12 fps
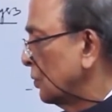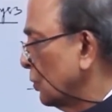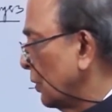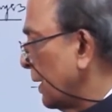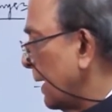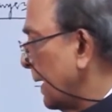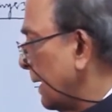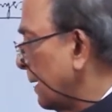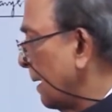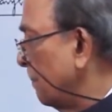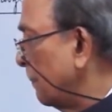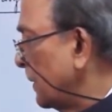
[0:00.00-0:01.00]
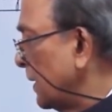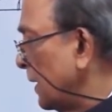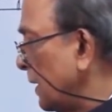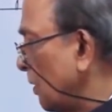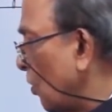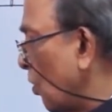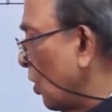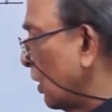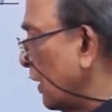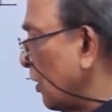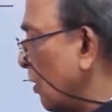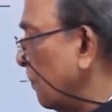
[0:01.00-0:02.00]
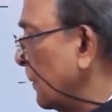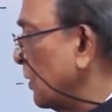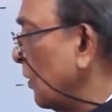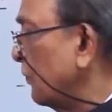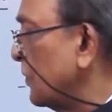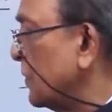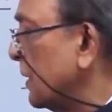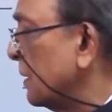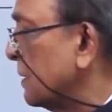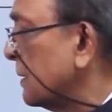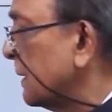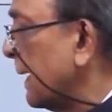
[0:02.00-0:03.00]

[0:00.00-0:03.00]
So a company or a company officials